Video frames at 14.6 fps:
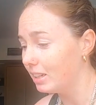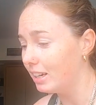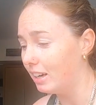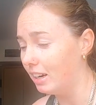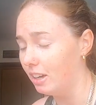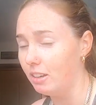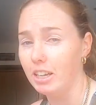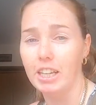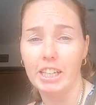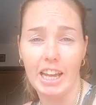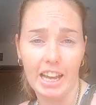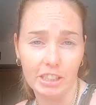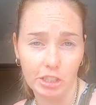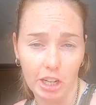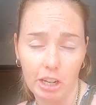and
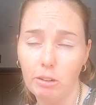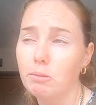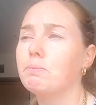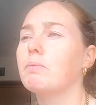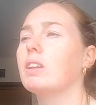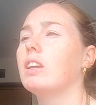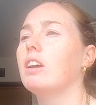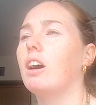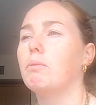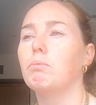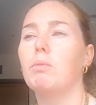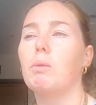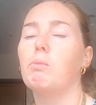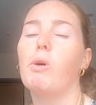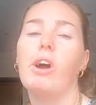agile.
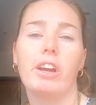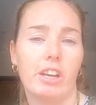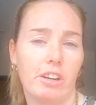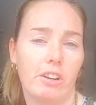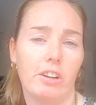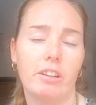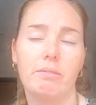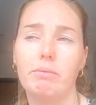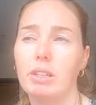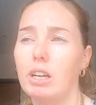I'm working on it.